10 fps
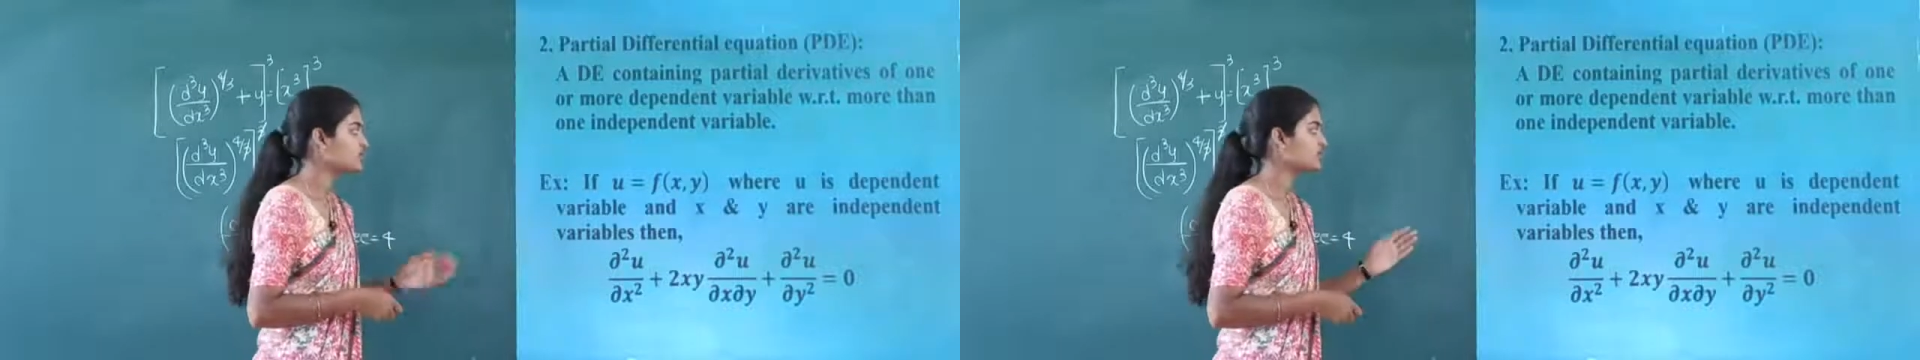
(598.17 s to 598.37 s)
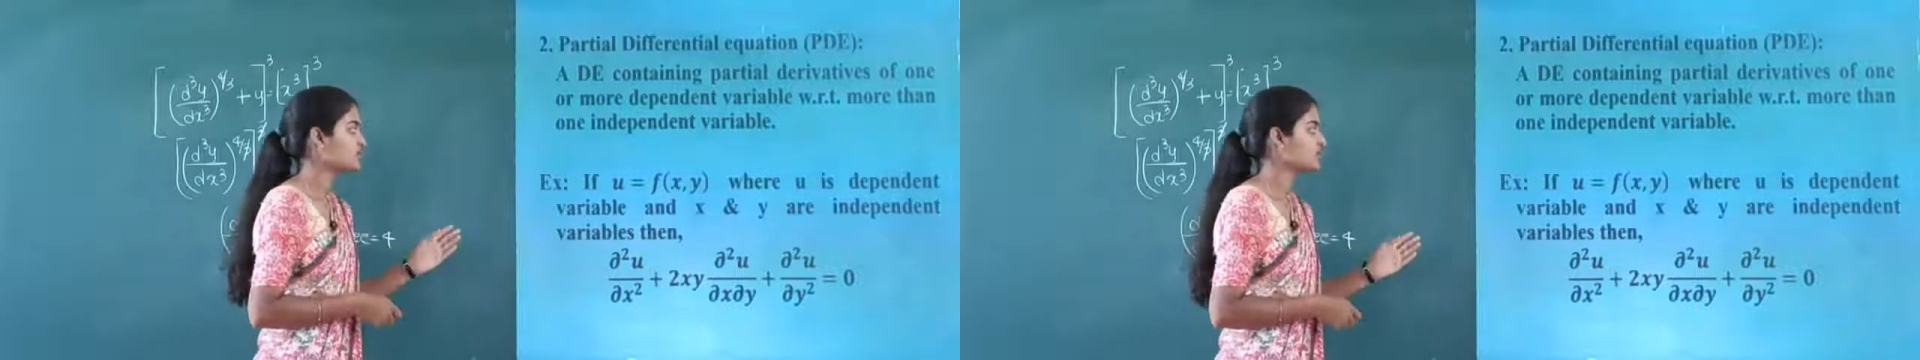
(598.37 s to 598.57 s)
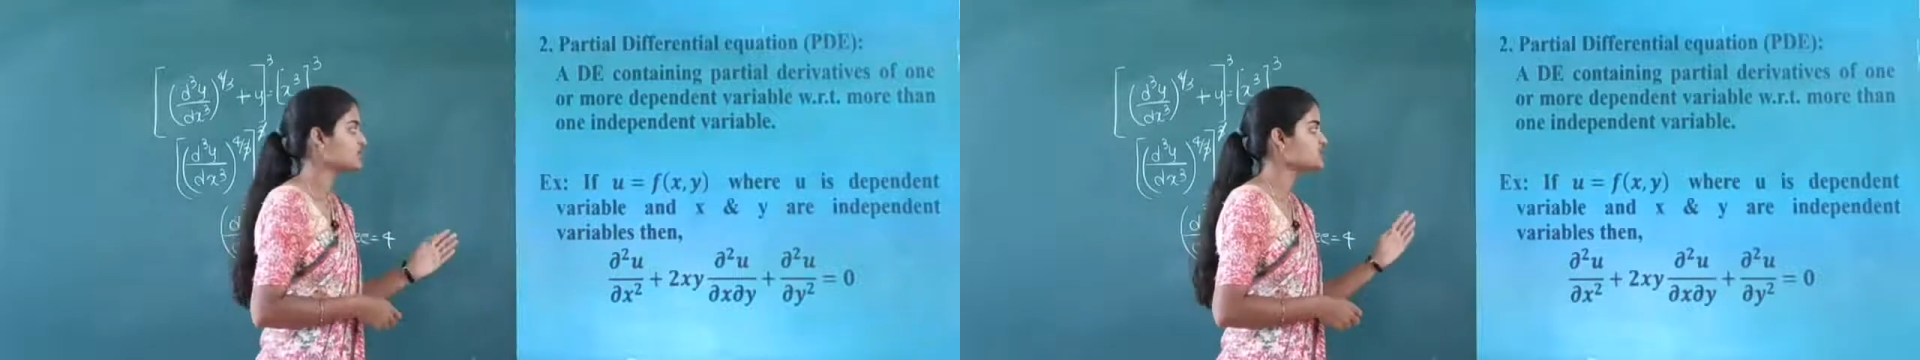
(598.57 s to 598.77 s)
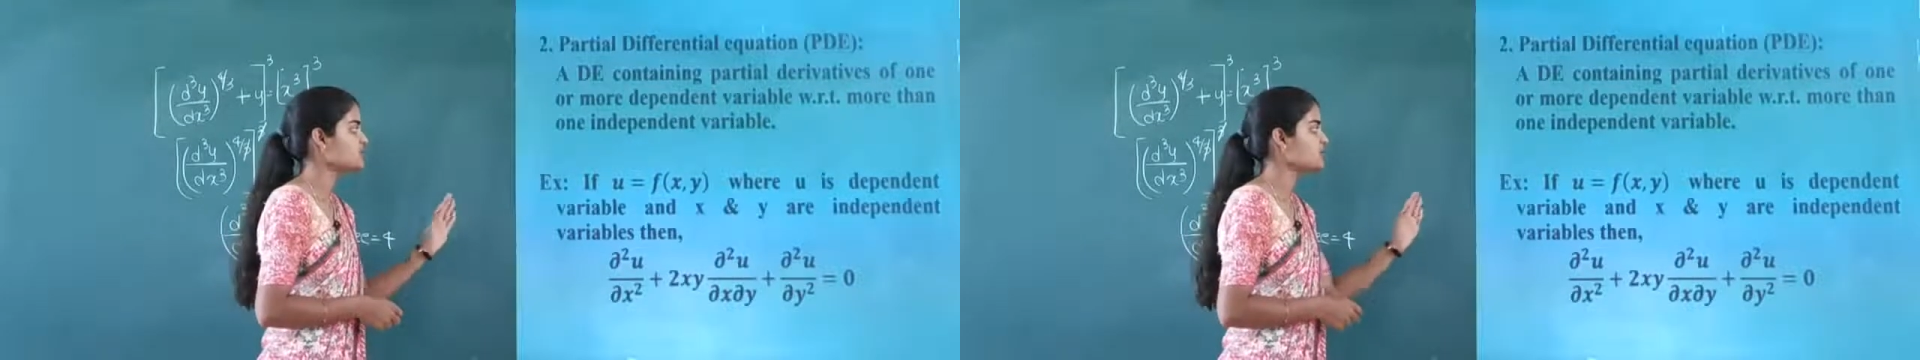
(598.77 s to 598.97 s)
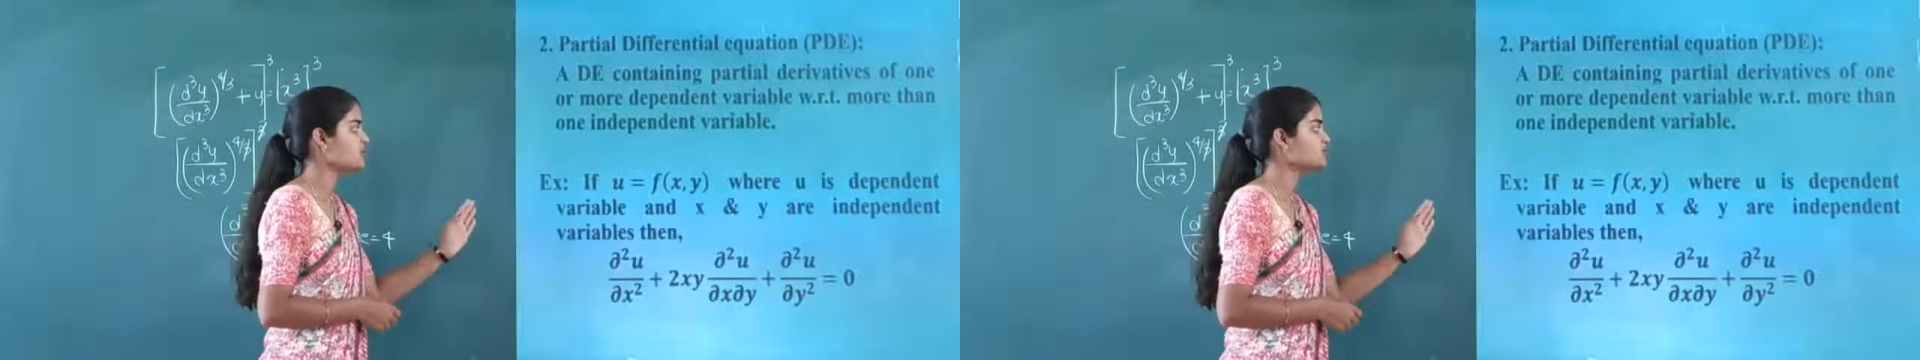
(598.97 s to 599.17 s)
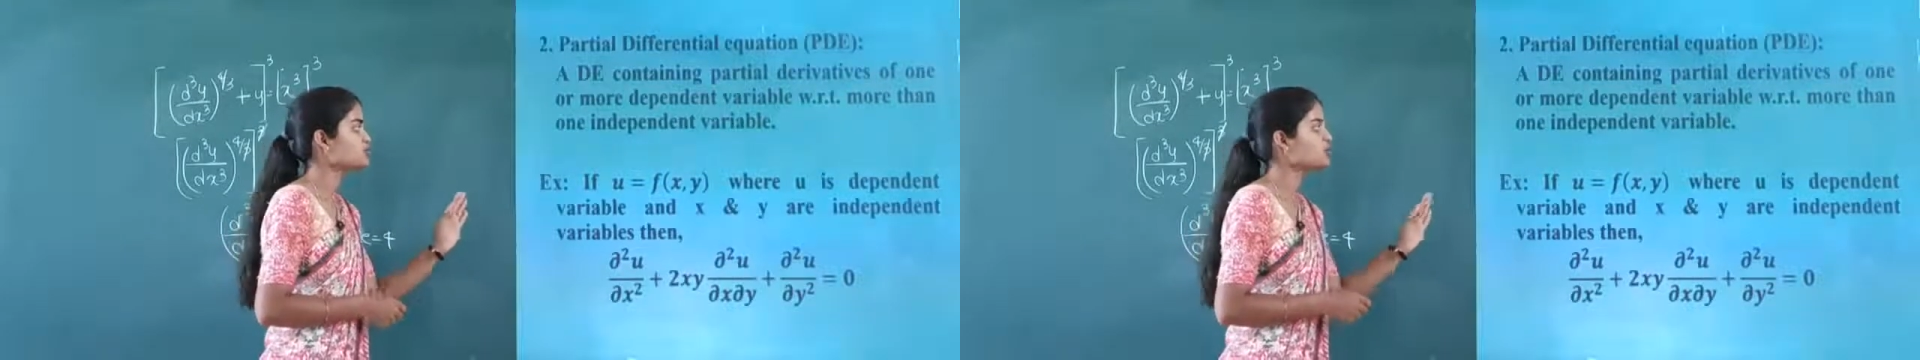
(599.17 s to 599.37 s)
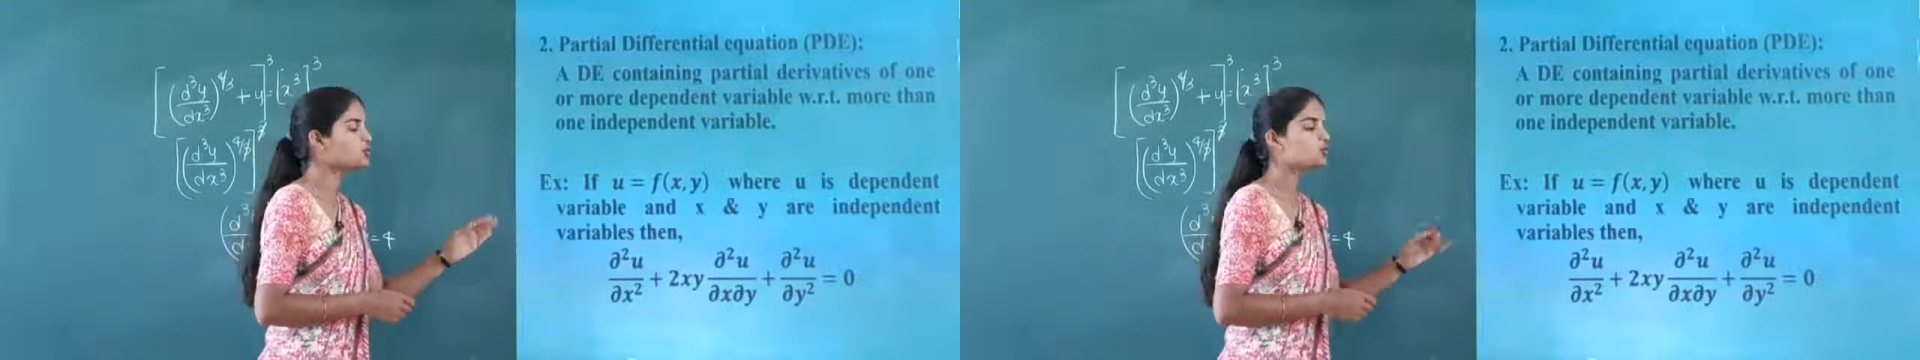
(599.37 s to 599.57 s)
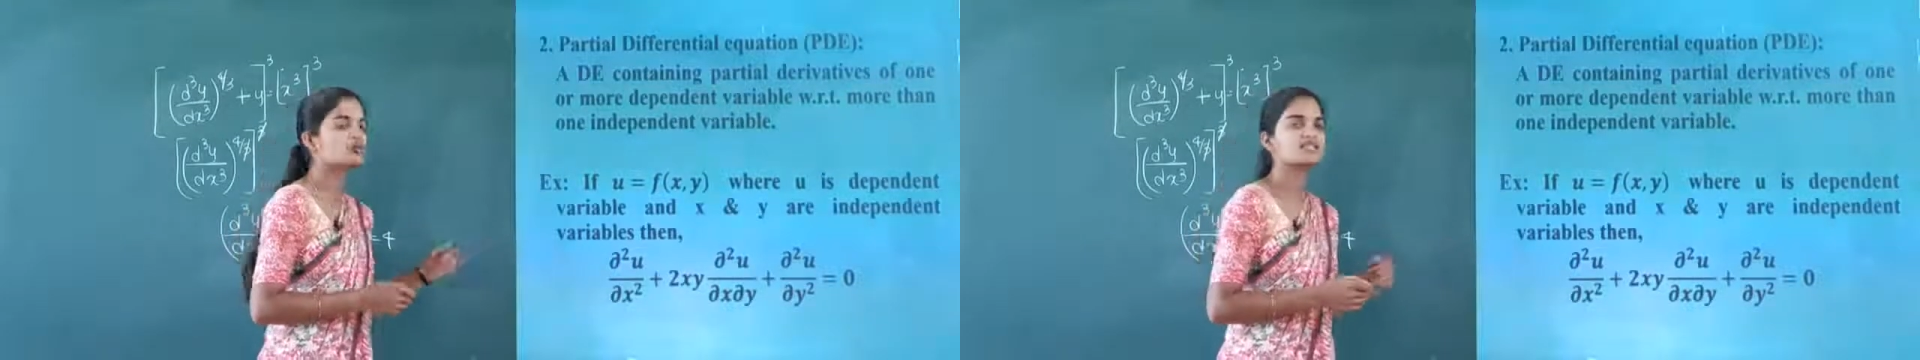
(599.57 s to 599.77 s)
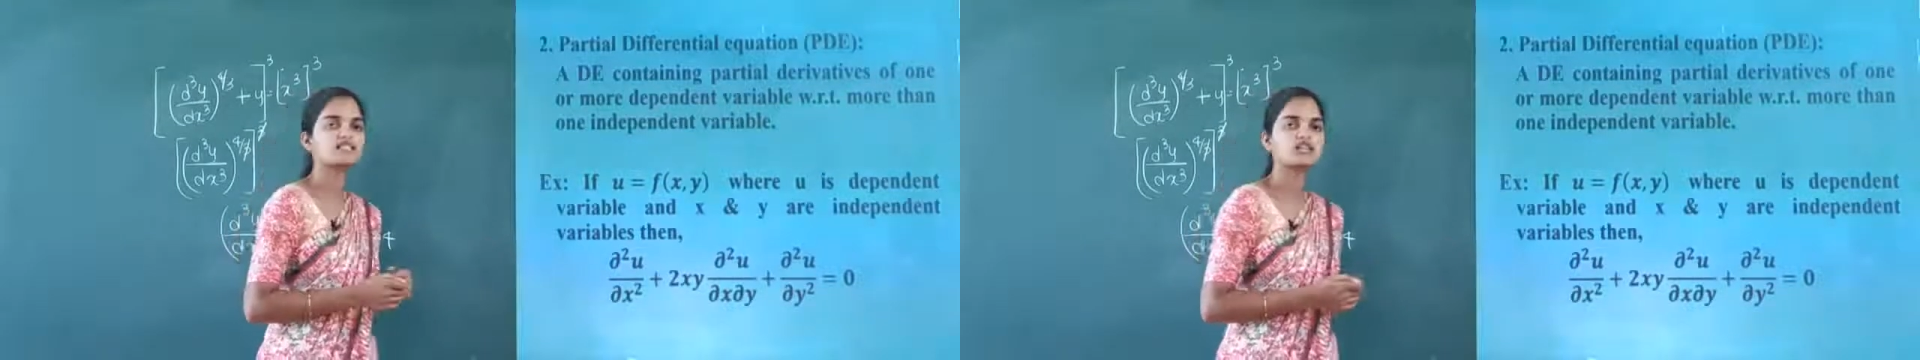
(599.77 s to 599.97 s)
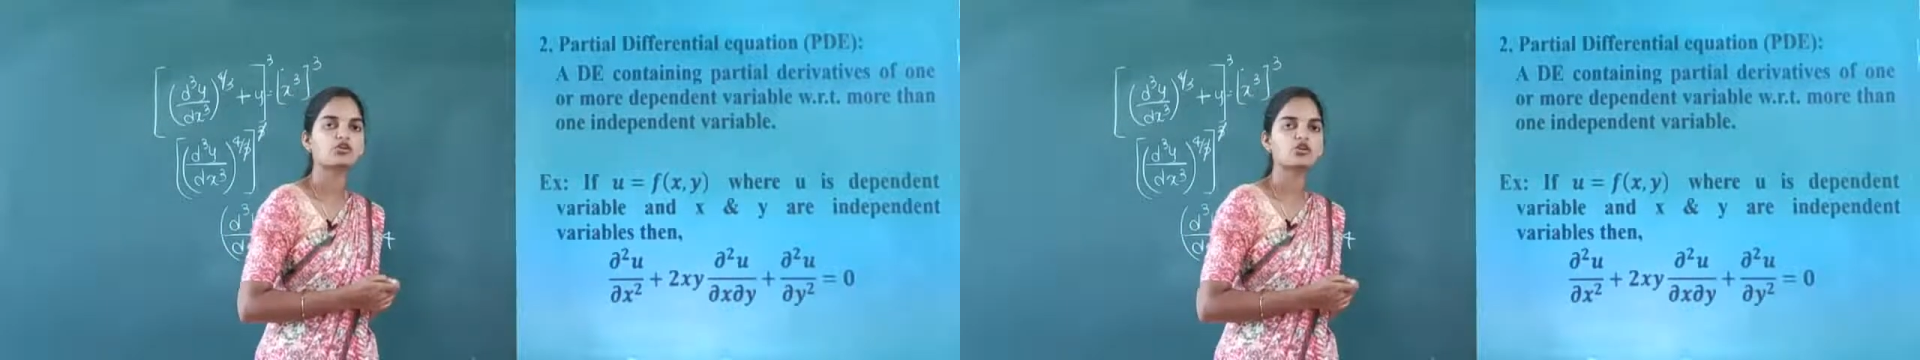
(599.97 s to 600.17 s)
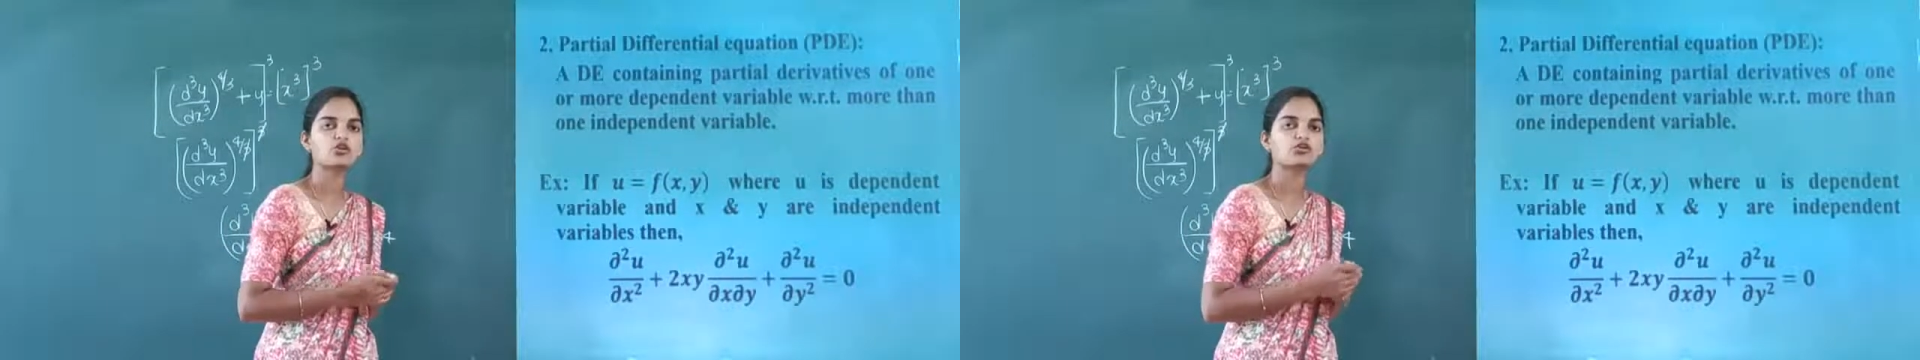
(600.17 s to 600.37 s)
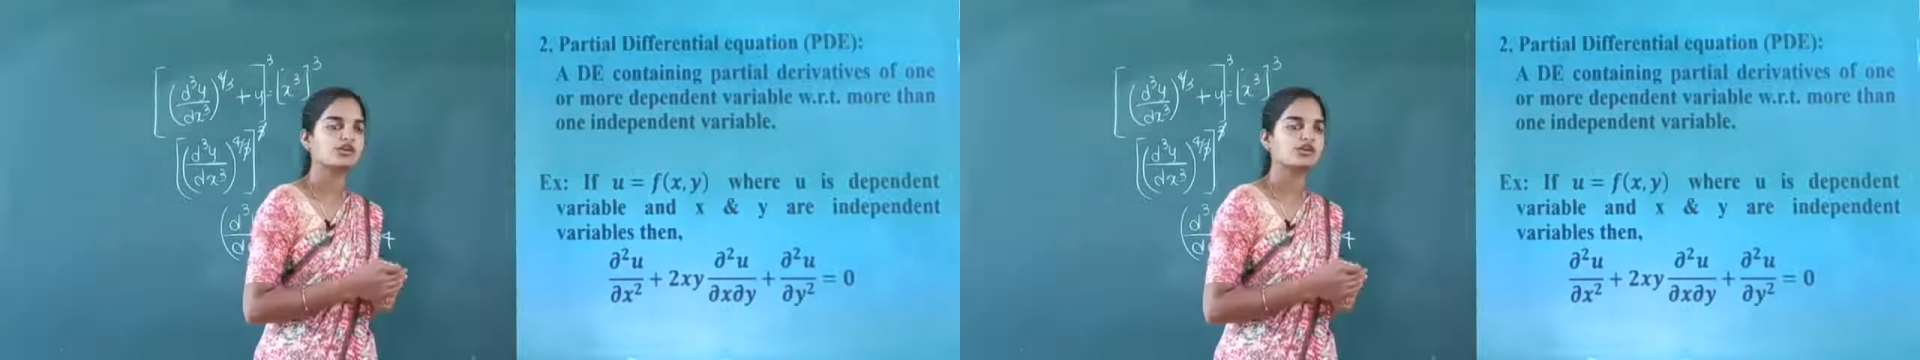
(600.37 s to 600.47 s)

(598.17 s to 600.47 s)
that is if u is equal to